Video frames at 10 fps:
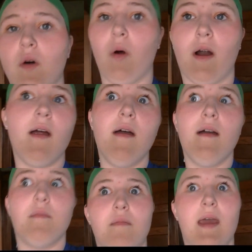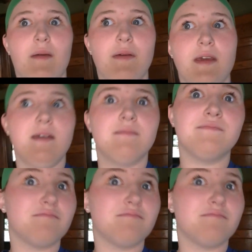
or maybe